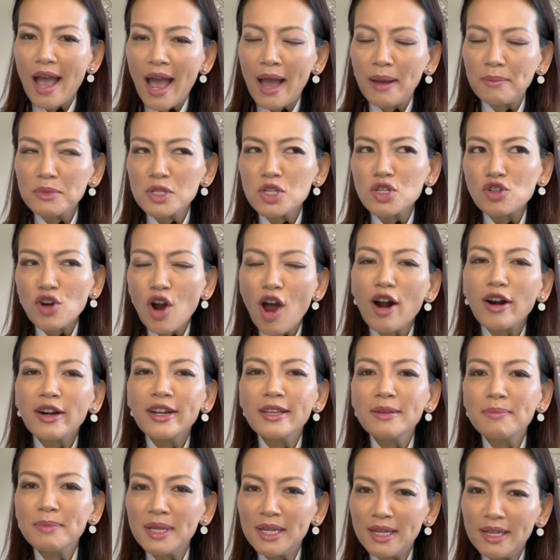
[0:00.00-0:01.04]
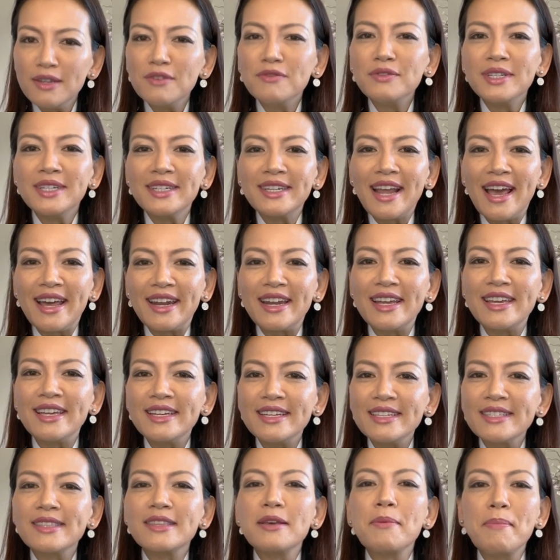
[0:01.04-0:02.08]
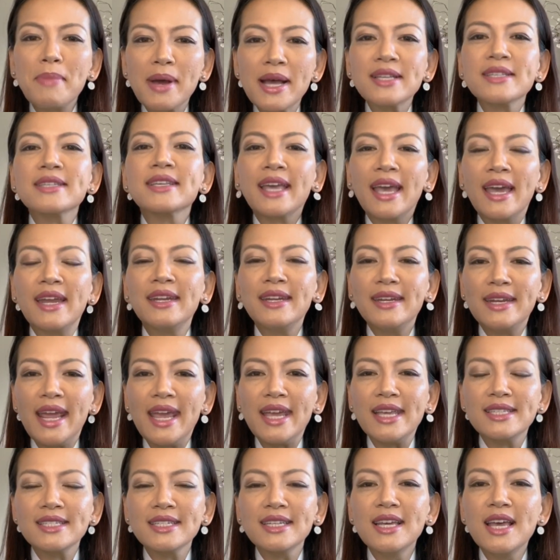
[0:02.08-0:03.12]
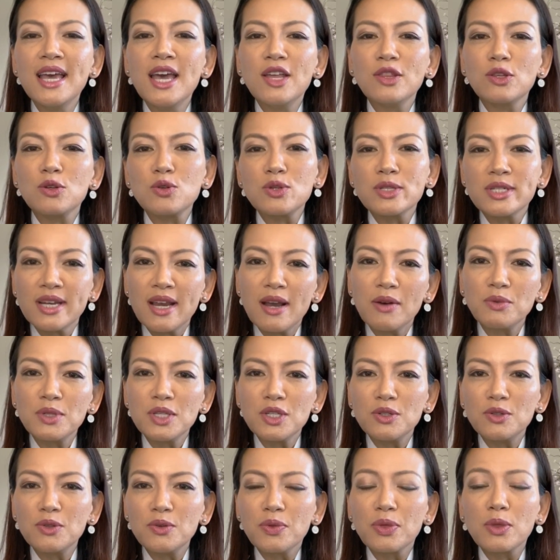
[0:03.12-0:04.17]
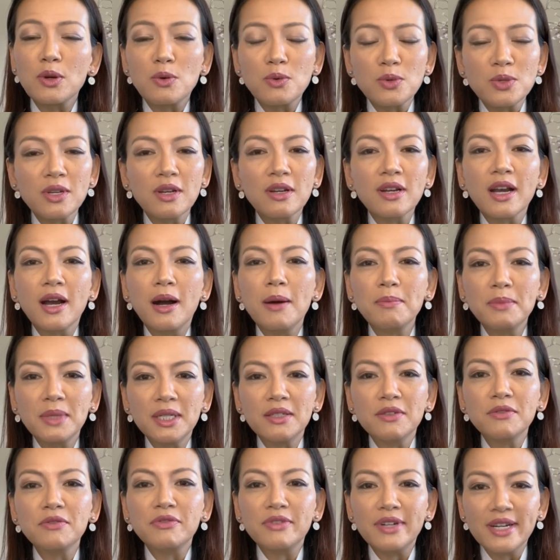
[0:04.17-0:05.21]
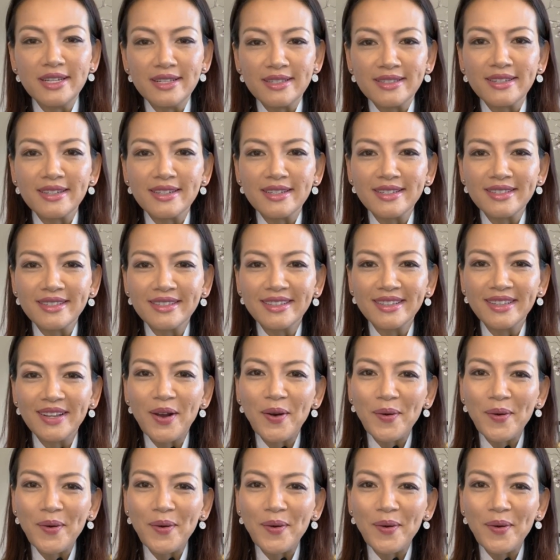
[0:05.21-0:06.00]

strongly believing that he's the best candidate to share with you those common phrases.